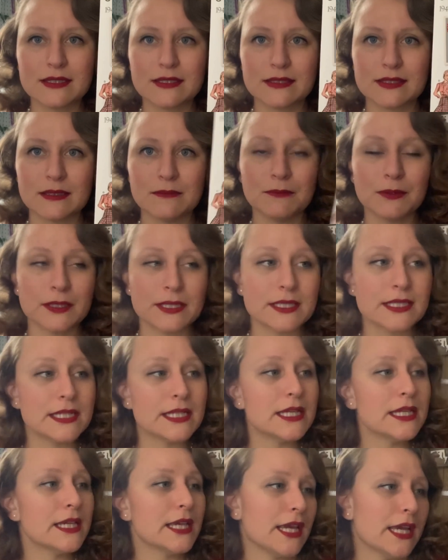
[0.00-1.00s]

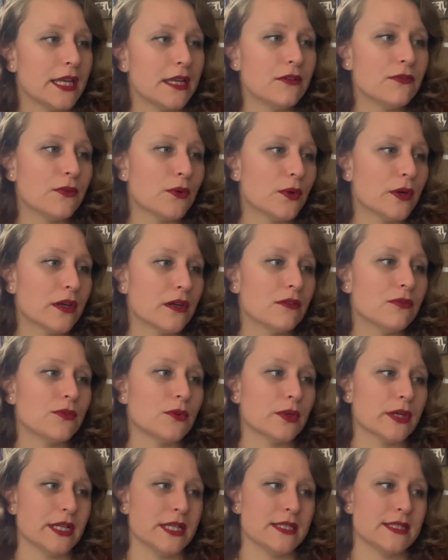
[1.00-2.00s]
Simplicity
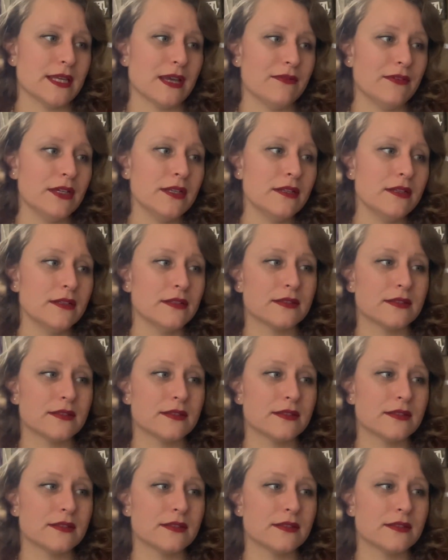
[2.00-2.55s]
8447.